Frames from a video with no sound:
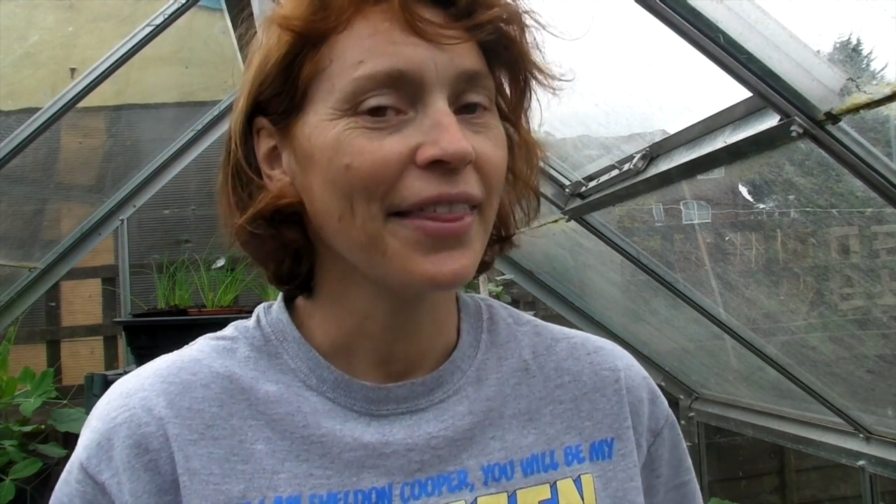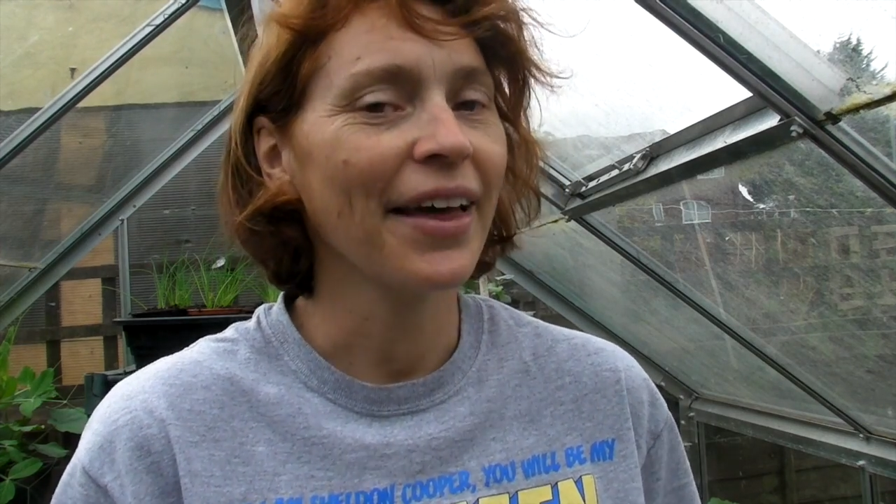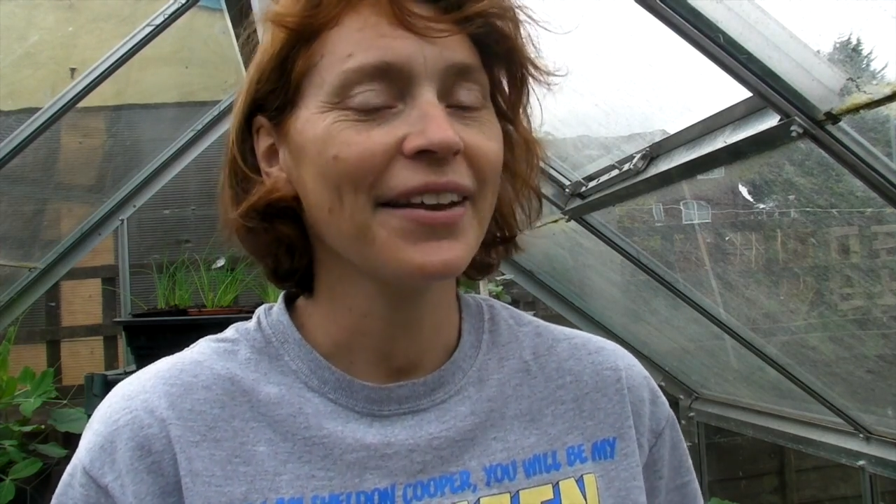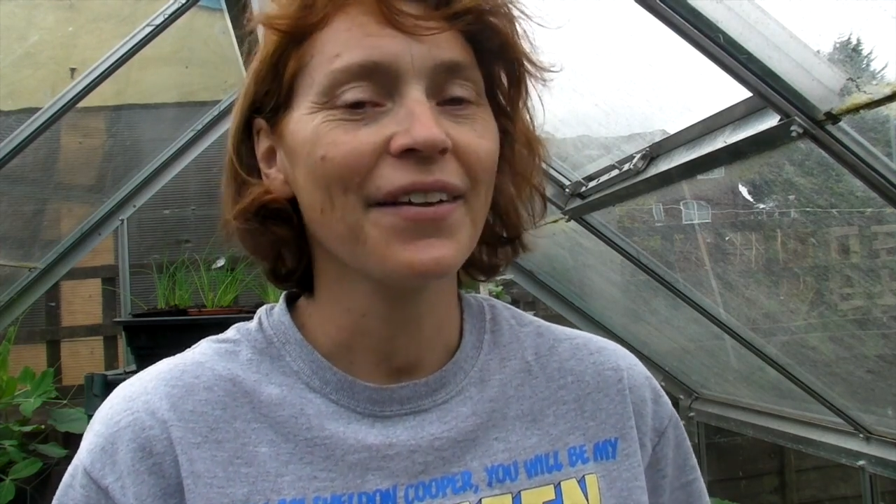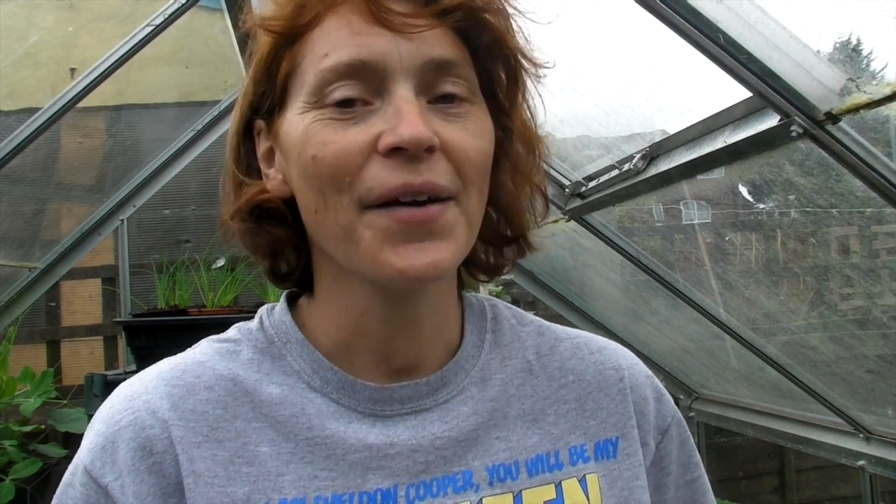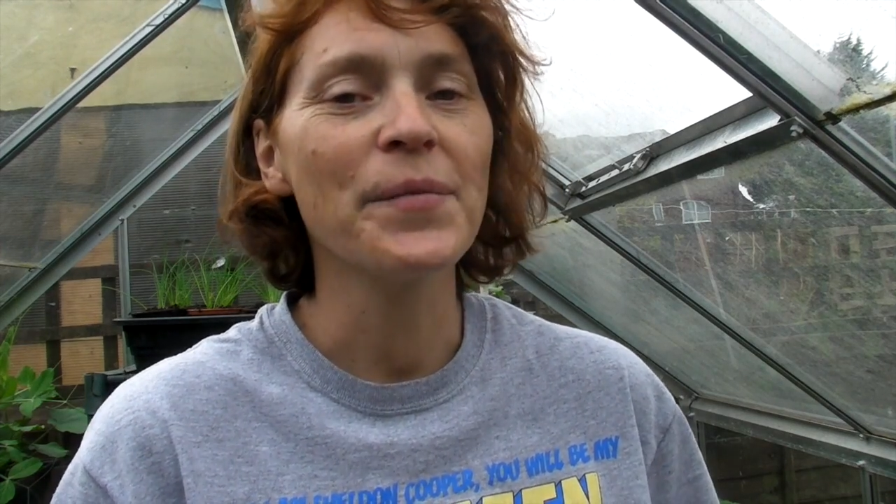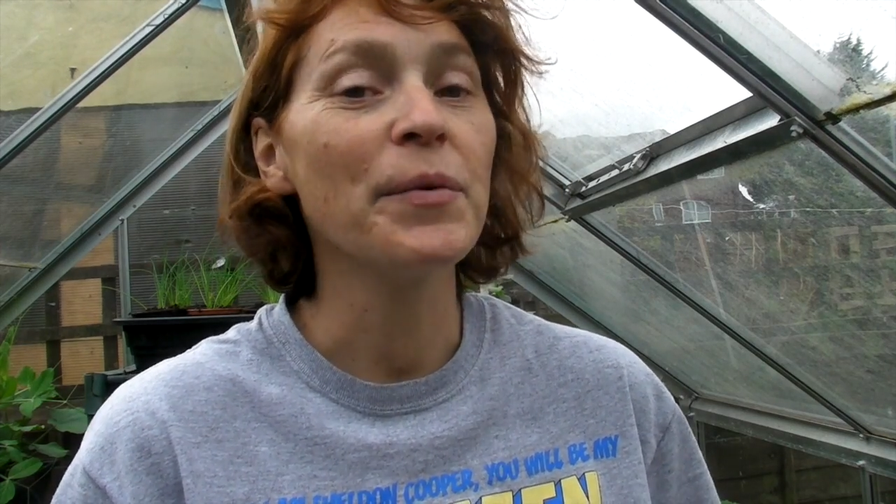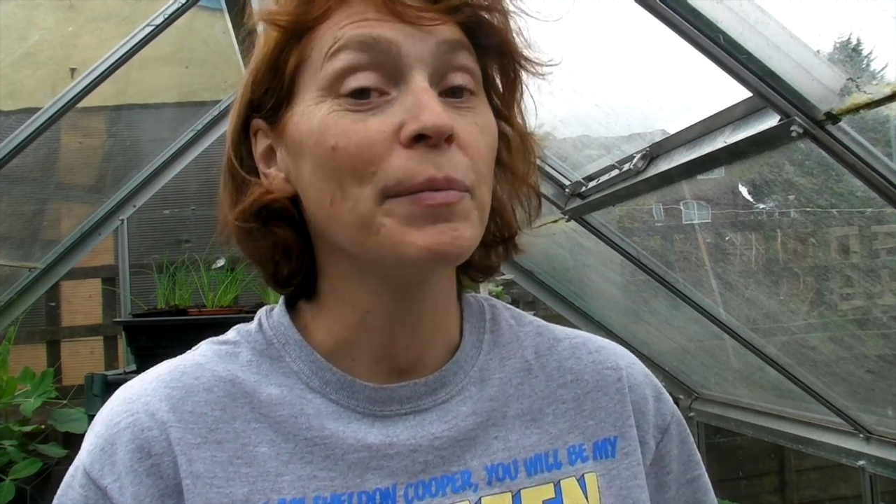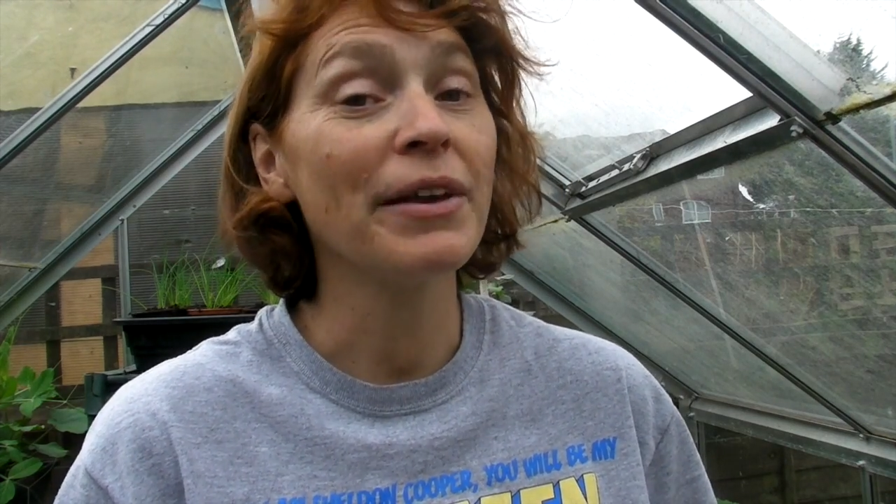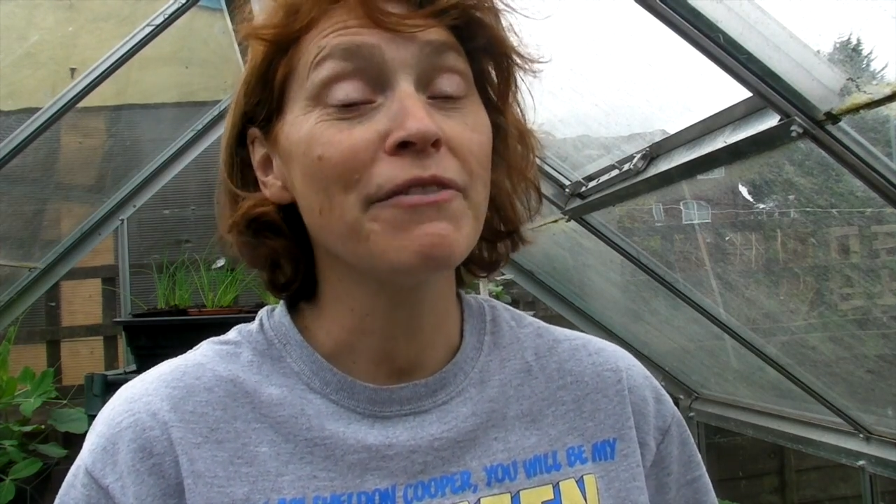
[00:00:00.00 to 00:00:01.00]
that I
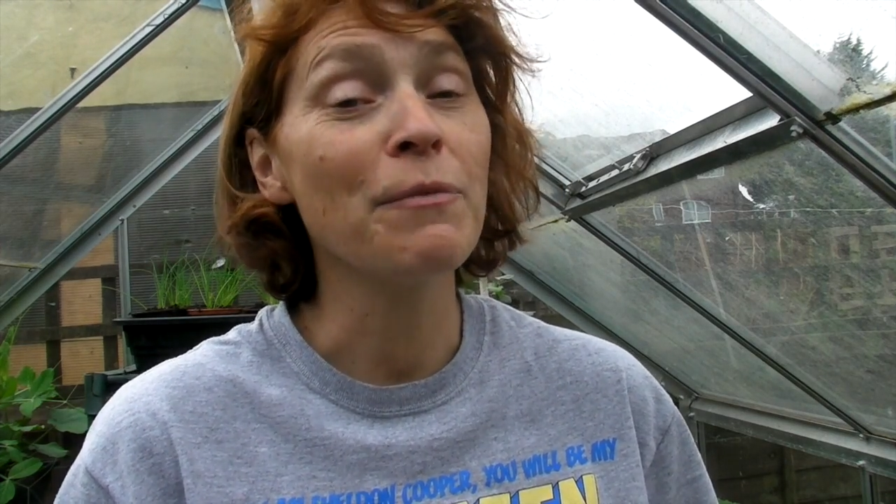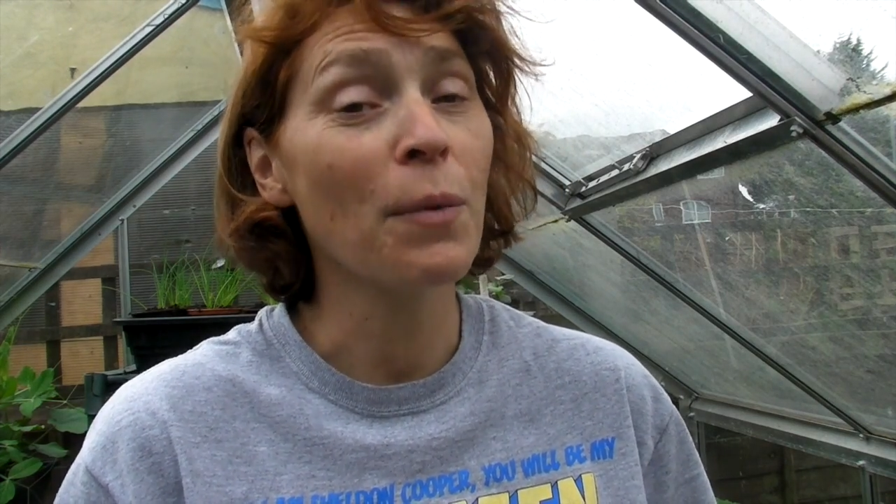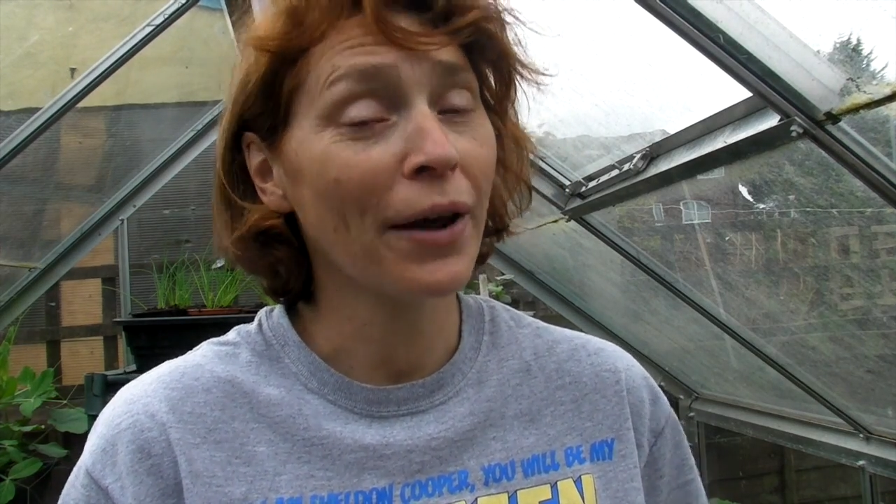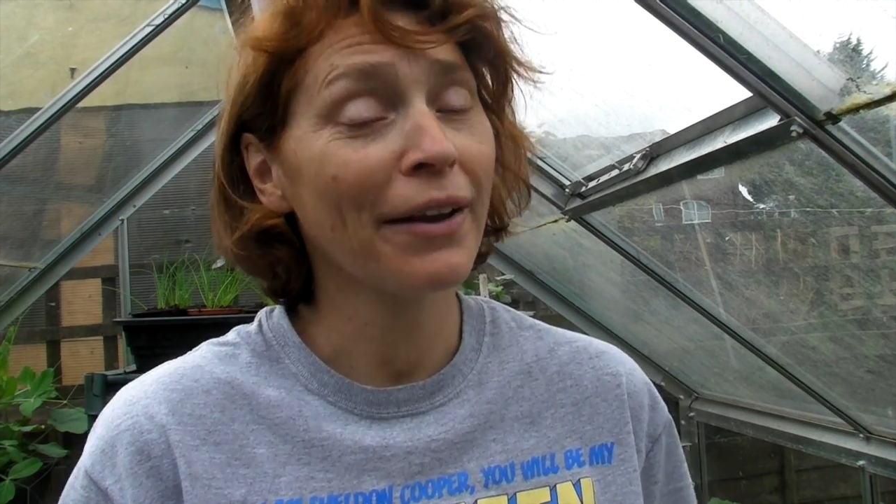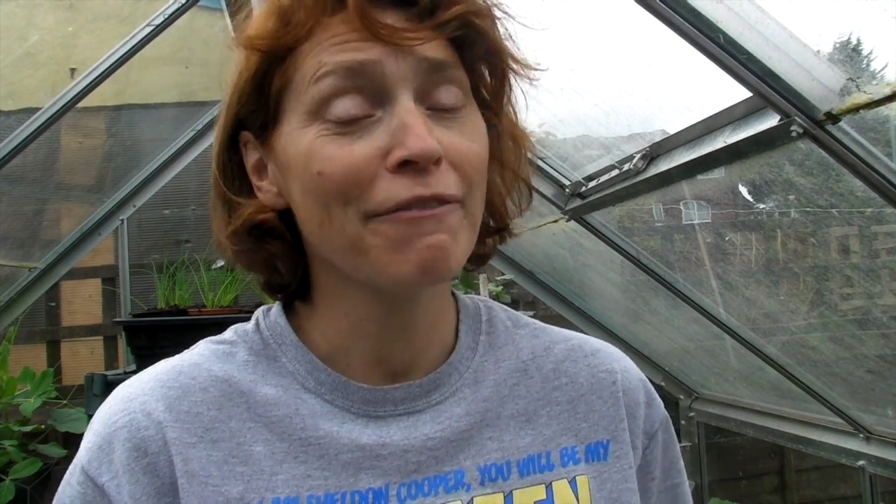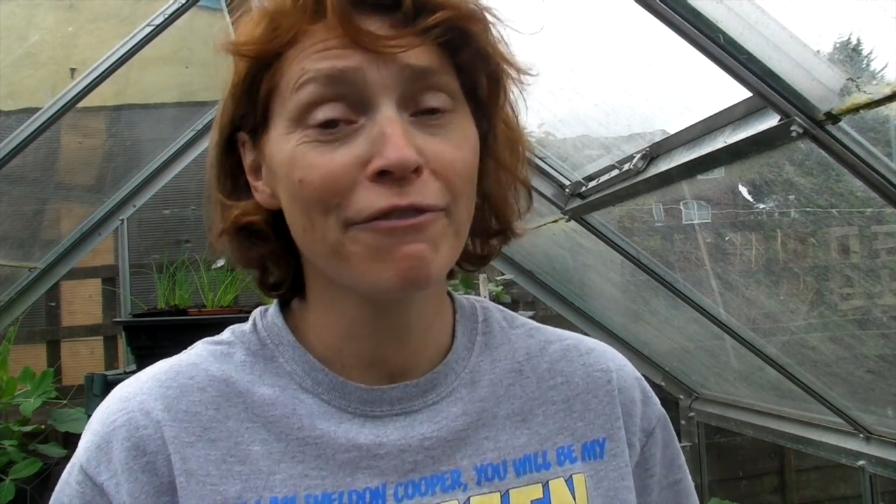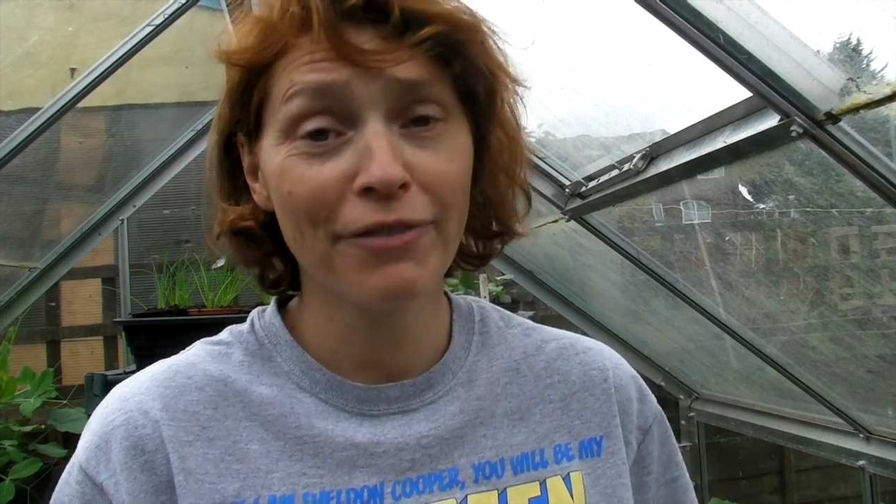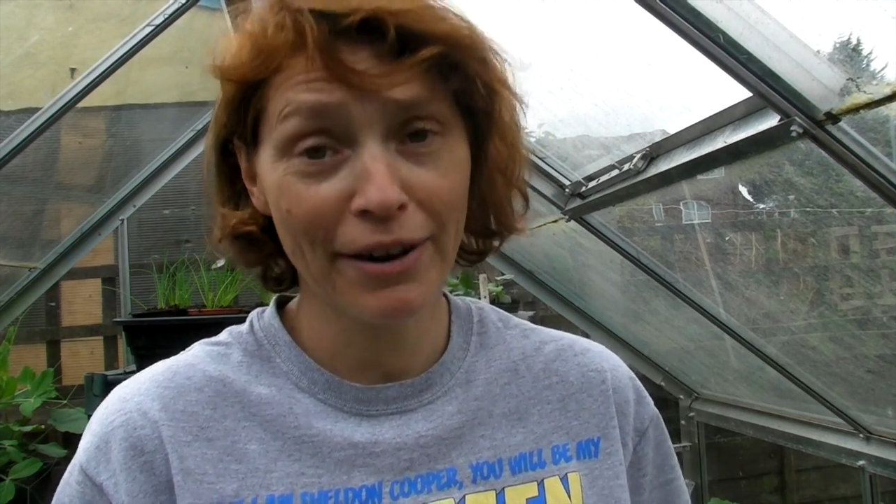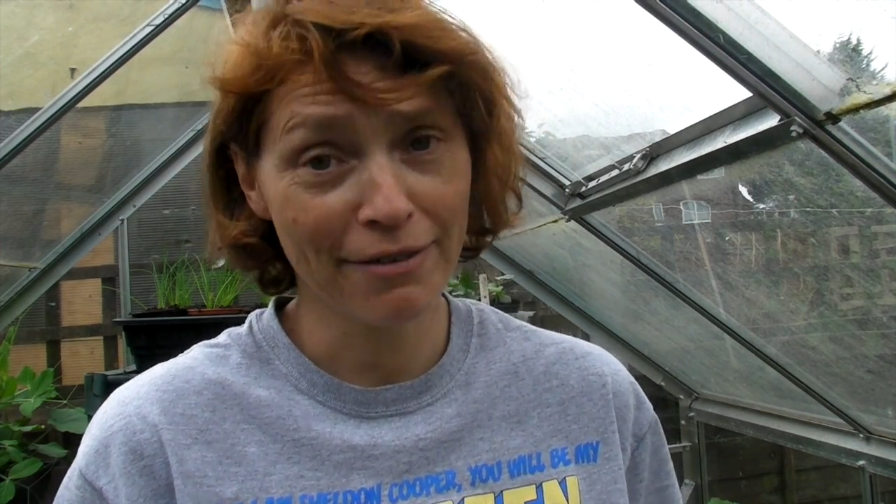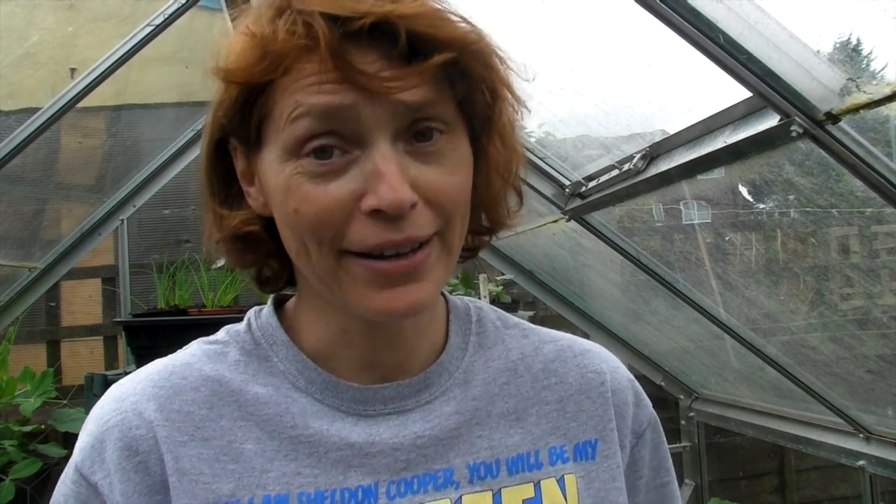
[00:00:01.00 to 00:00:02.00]
will be one
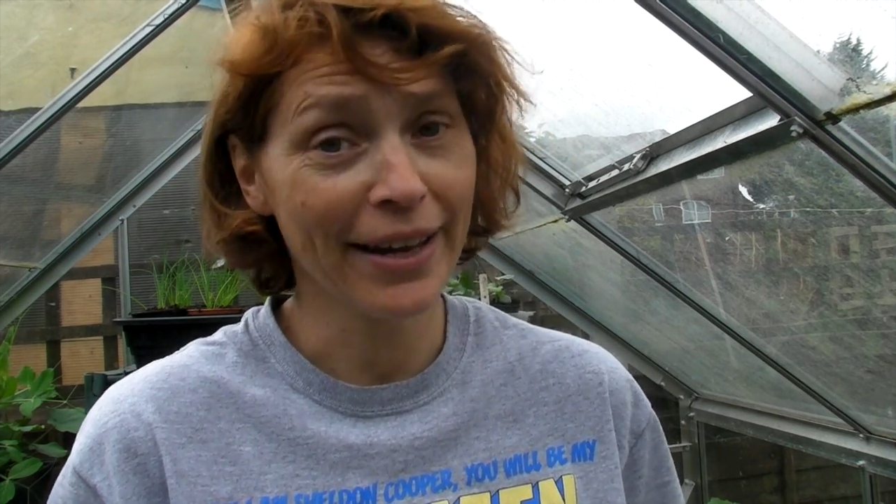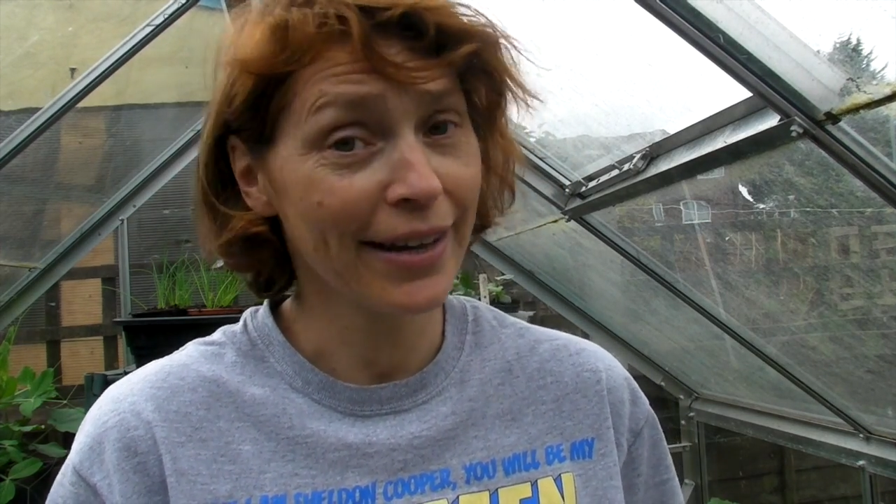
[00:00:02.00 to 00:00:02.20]
very